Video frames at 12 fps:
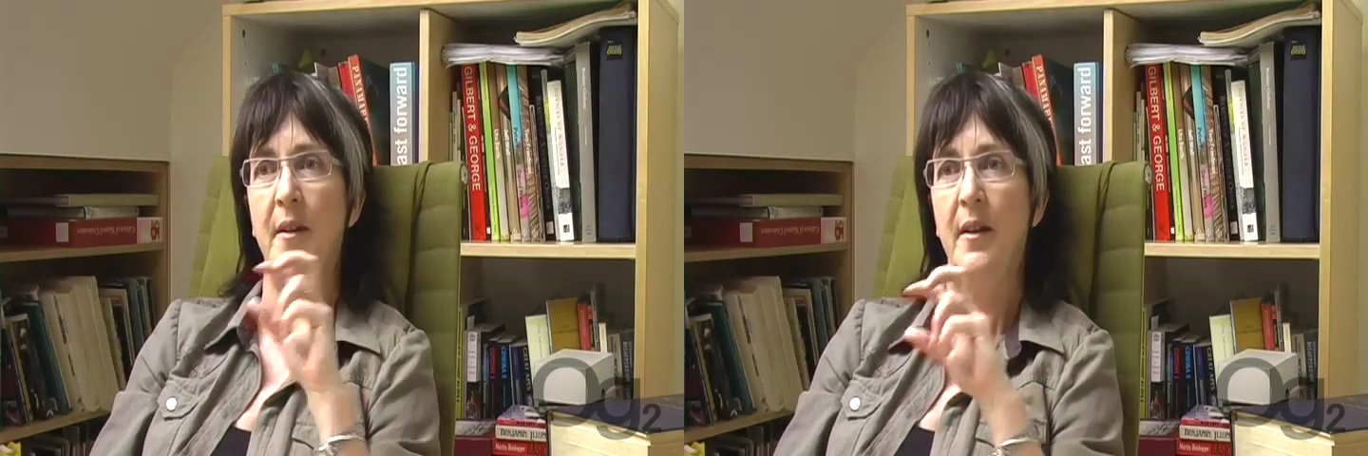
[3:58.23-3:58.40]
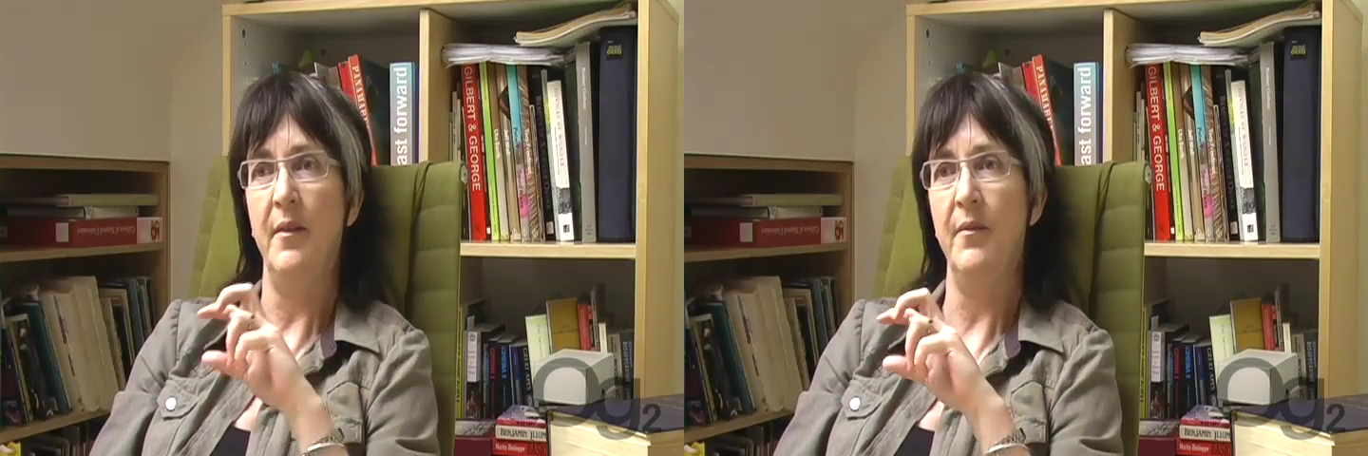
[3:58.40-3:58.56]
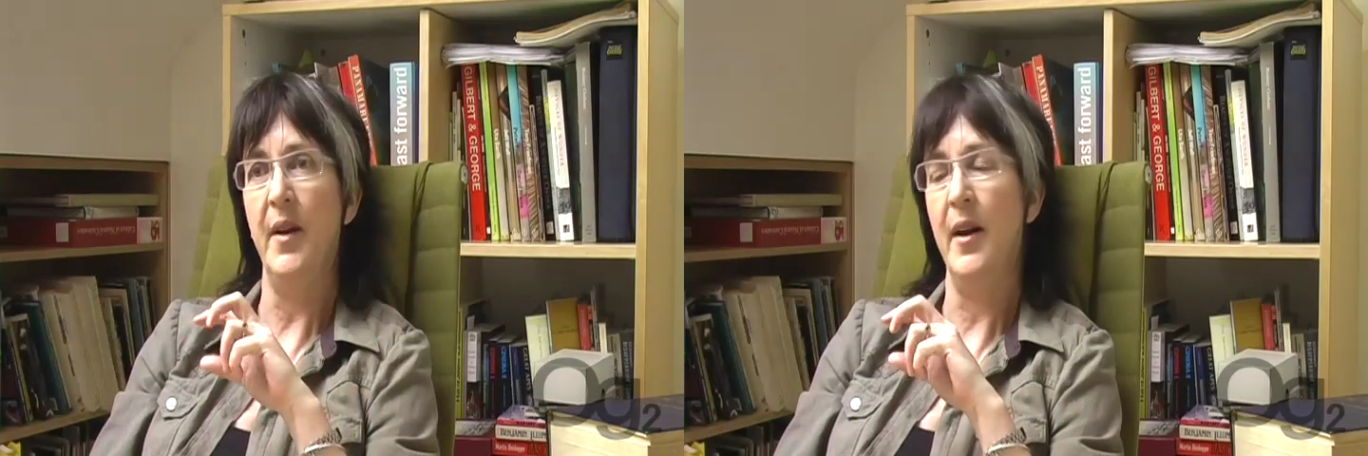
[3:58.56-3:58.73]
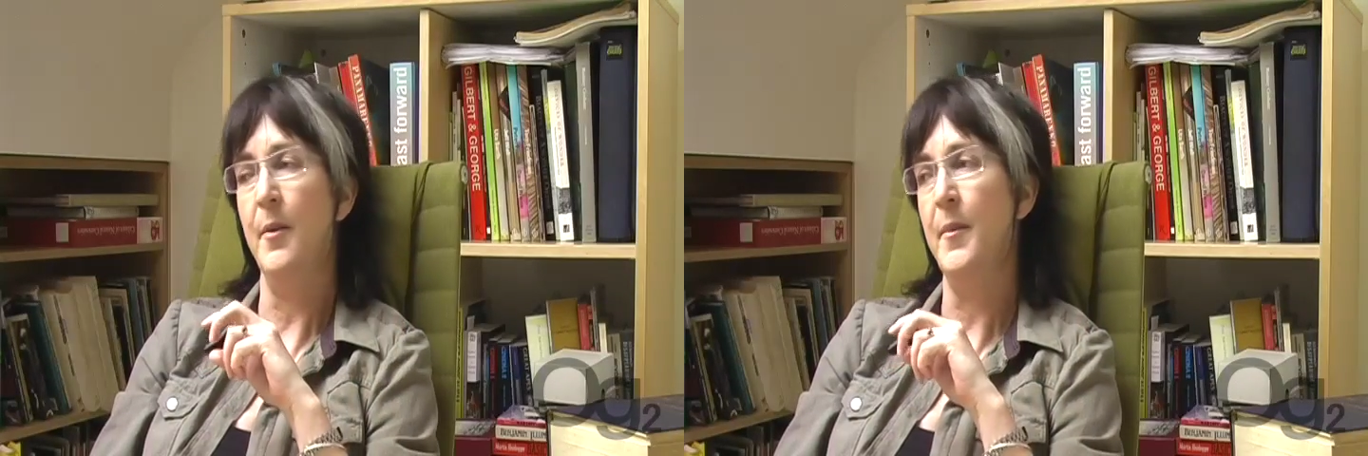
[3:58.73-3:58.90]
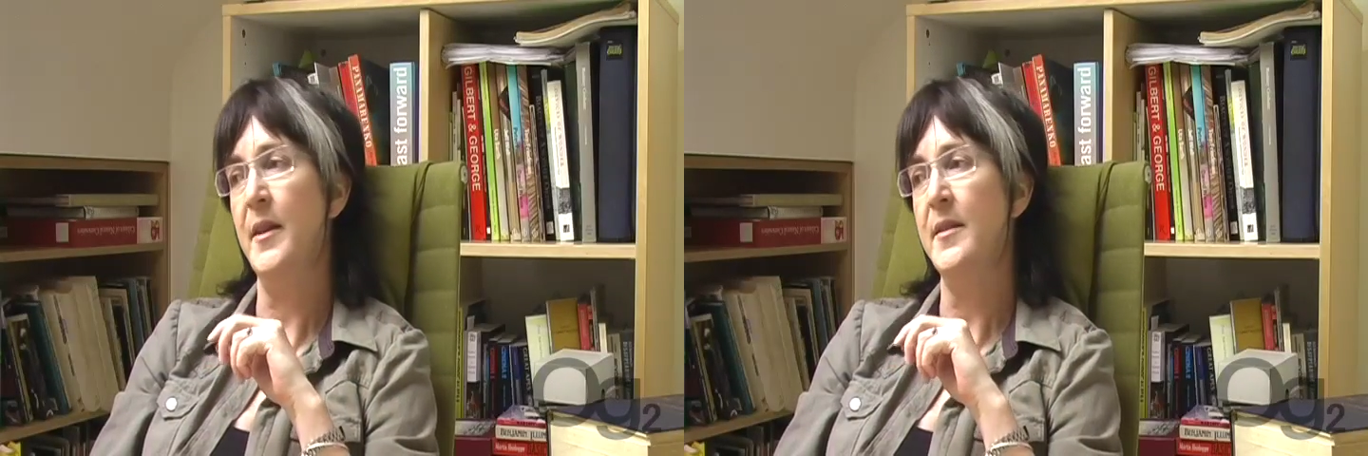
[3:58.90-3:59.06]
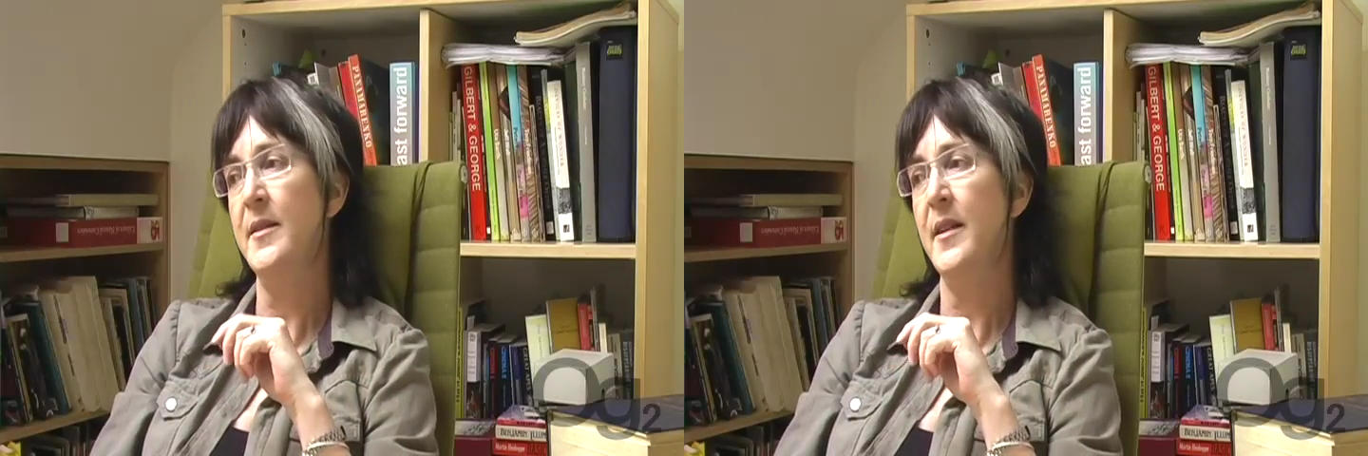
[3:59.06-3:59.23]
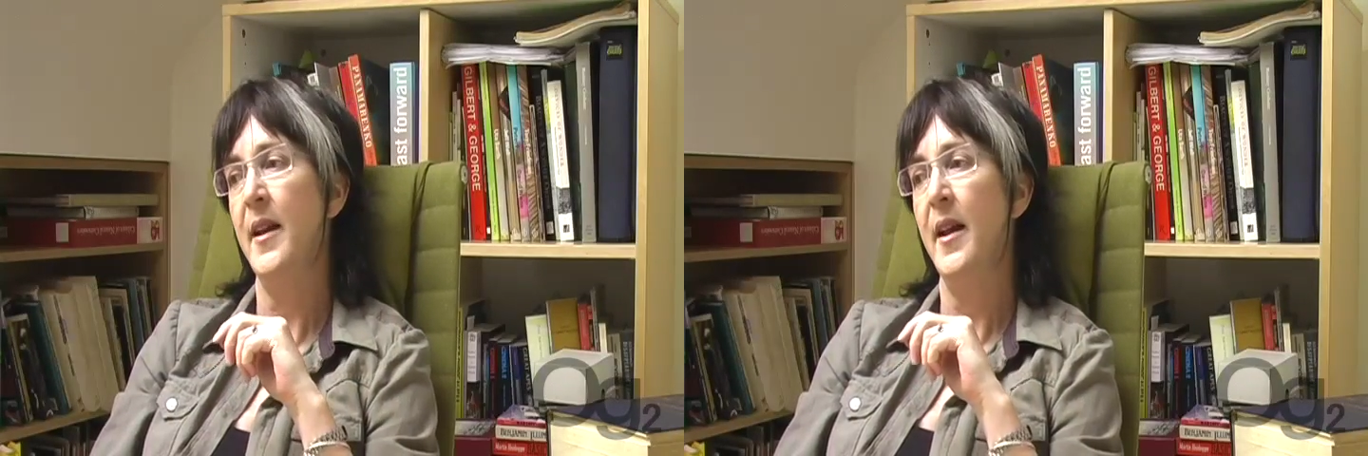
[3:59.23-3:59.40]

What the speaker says: environments.